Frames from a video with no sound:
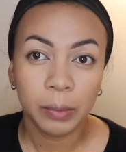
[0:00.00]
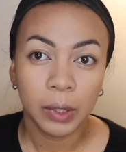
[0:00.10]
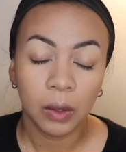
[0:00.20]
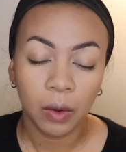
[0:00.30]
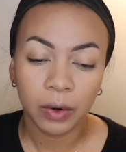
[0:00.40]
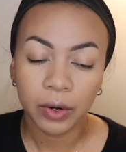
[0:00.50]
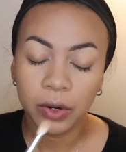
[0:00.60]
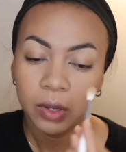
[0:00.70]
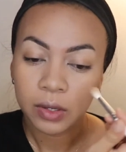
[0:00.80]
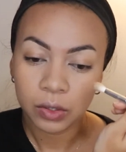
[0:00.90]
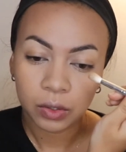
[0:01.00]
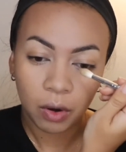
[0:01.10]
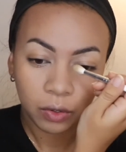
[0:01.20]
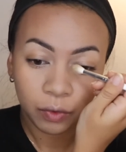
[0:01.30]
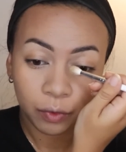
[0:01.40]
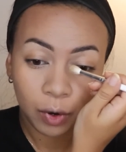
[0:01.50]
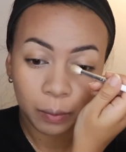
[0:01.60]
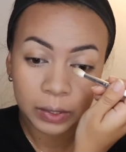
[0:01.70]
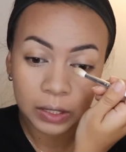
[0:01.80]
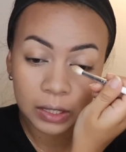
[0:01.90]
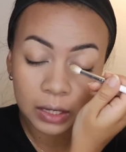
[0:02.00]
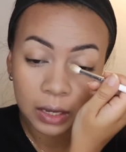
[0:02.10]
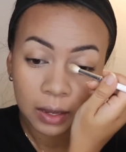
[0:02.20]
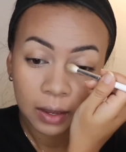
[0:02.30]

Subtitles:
bit longer, start from the